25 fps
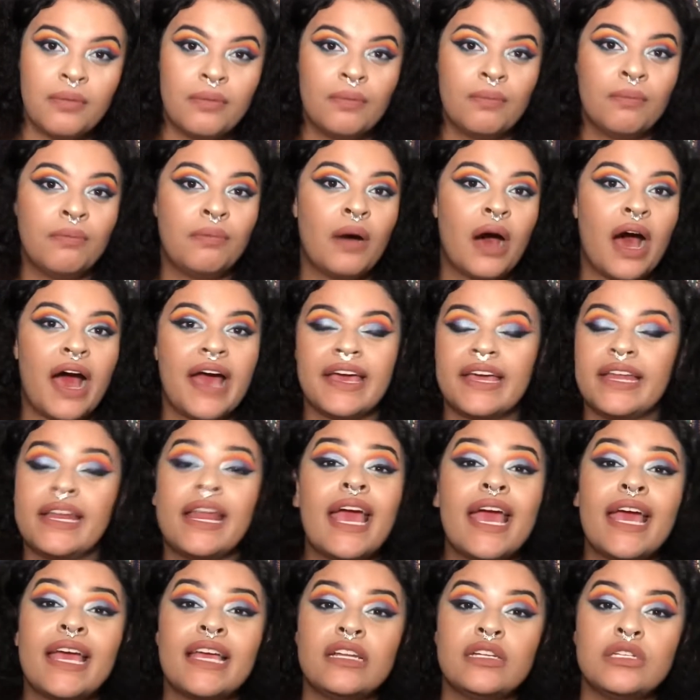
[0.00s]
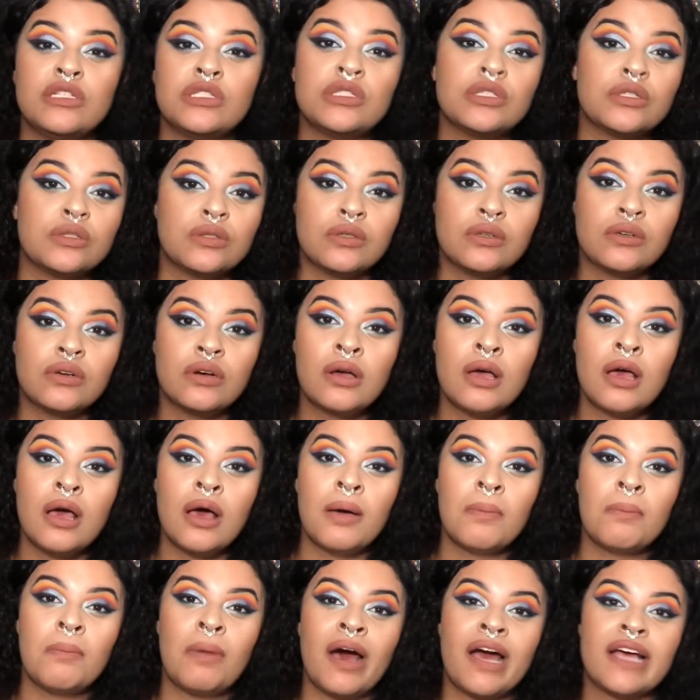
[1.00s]
by an angel,
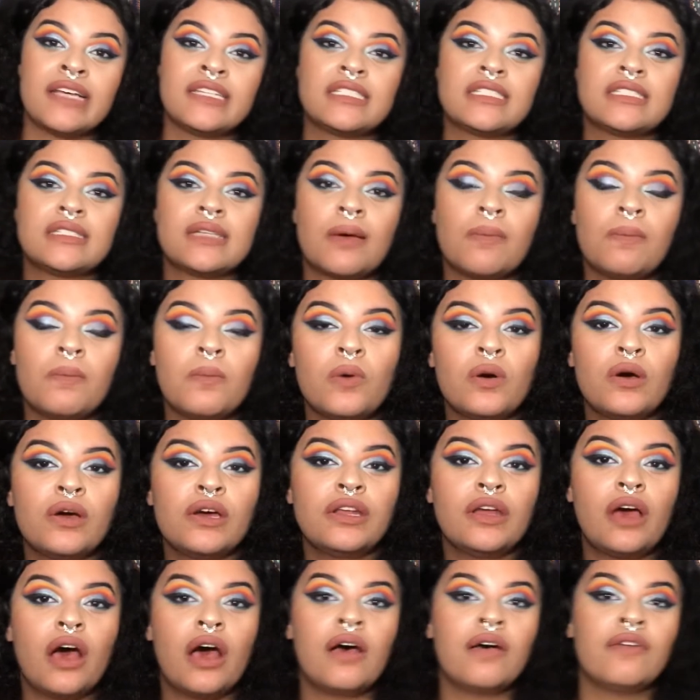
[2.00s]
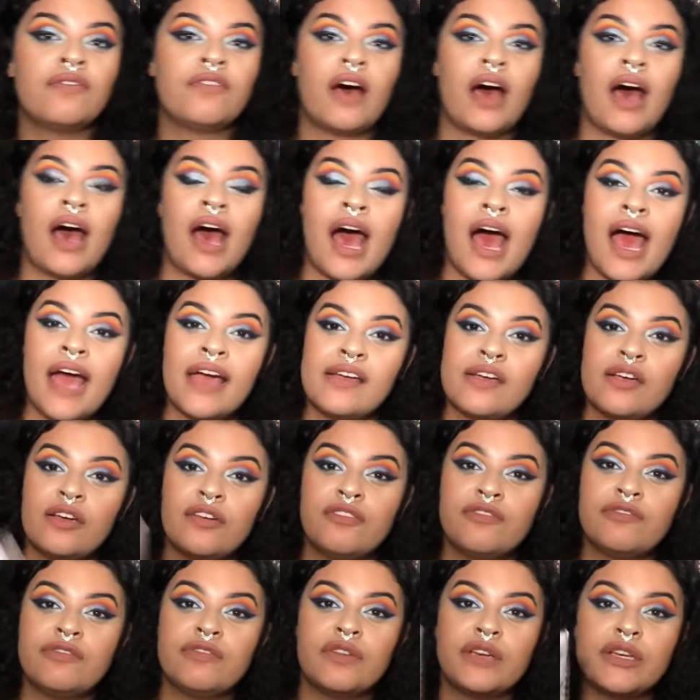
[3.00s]
by someone of a higher
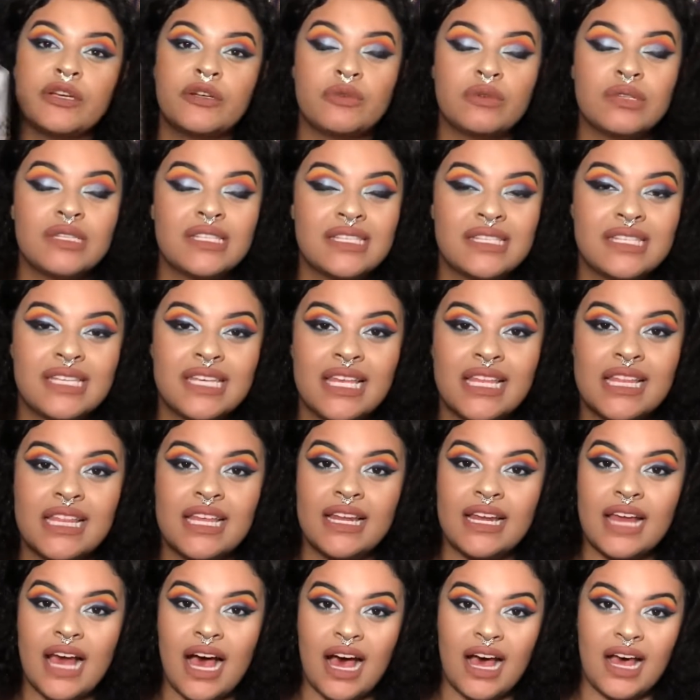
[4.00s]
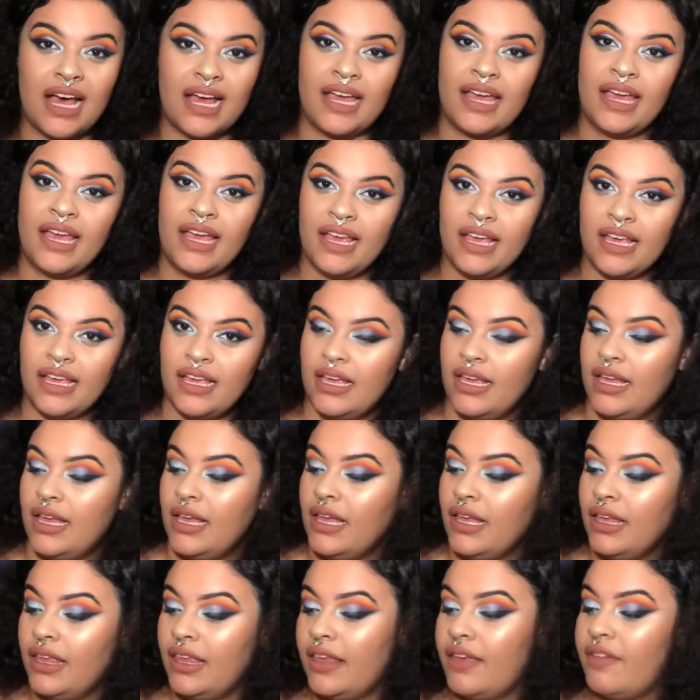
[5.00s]
frequency than I,
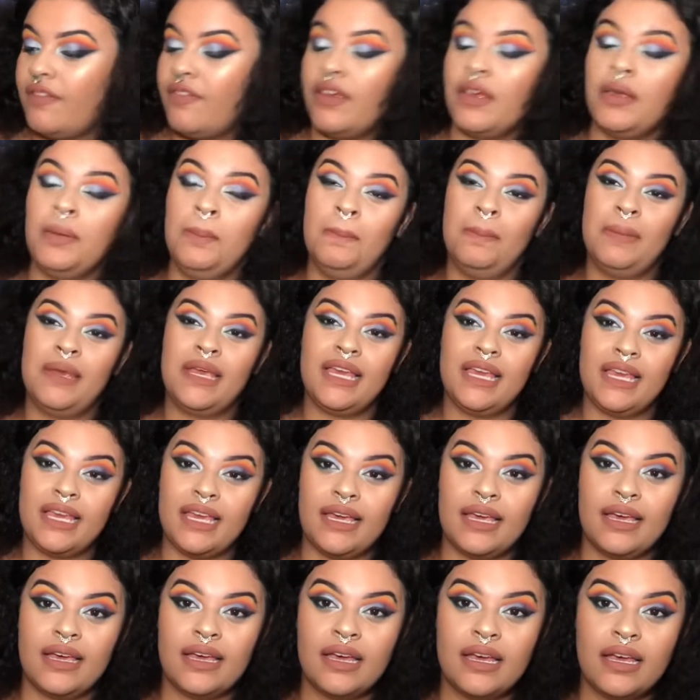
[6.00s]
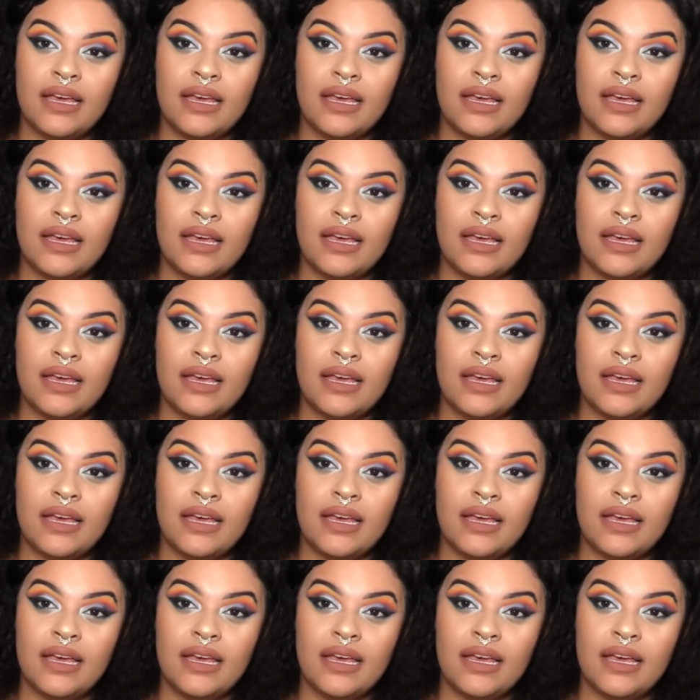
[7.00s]
giving me